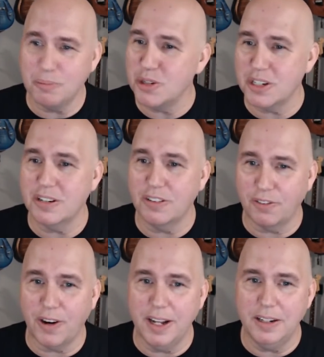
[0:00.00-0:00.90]
Musician's
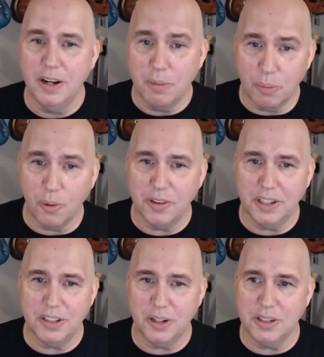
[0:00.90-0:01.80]
Friend more than
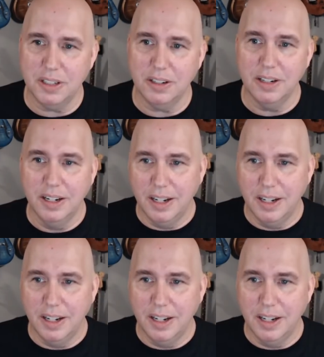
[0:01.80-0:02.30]
Guitar Center.